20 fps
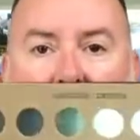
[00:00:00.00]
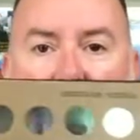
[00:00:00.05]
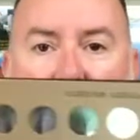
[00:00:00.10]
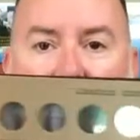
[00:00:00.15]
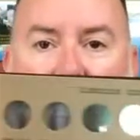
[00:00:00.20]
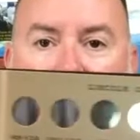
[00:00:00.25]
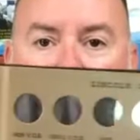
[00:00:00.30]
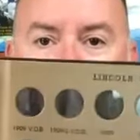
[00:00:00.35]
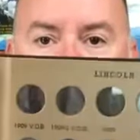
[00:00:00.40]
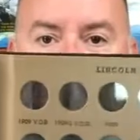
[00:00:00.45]

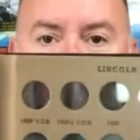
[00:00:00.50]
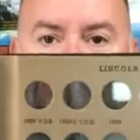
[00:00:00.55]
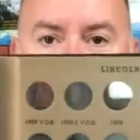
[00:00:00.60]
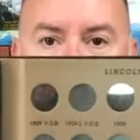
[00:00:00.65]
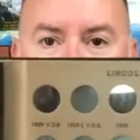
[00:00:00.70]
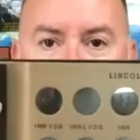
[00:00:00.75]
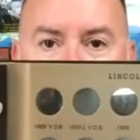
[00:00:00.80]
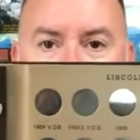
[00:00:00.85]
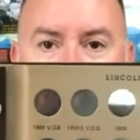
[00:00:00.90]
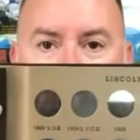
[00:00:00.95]
wheat
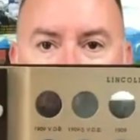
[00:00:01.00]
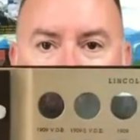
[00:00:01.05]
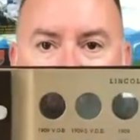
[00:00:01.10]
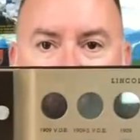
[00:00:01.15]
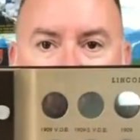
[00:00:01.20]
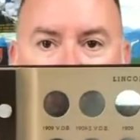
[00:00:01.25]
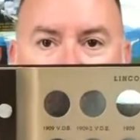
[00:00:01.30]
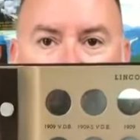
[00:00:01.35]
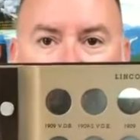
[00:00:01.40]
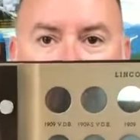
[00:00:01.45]
penny
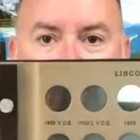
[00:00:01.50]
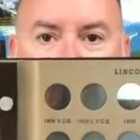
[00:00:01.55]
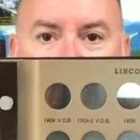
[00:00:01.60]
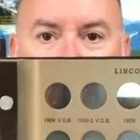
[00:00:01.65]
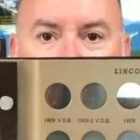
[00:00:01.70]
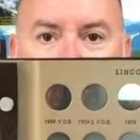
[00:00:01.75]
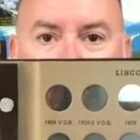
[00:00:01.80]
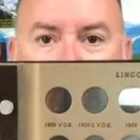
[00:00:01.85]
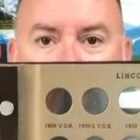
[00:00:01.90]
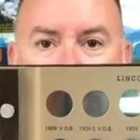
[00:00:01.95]

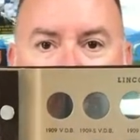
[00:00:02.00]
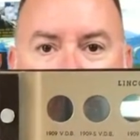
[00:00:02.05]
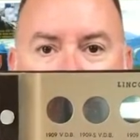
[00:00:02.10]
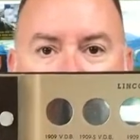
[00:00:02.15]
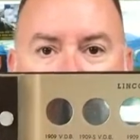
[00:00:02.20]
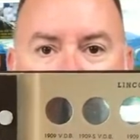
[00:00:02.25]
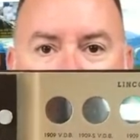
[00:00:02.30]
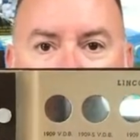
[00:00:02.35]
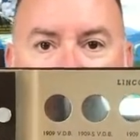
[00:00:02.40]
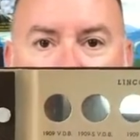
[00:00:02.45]
in the
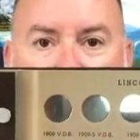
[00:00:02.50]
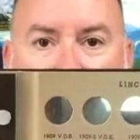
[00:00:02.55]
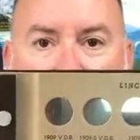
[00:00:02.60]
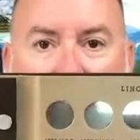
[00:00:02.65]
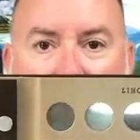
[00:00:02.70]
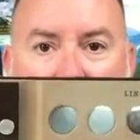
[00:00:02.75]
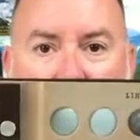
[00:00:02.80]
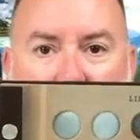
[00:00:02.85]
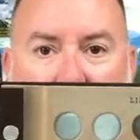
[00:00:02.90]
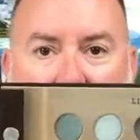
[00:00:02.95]
Dansko
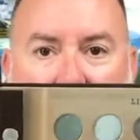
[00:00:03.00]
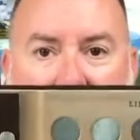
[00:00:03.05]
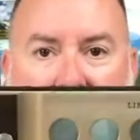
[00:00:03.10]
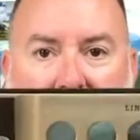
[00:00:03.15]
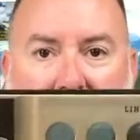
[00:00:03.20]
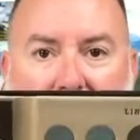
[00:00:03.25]
album.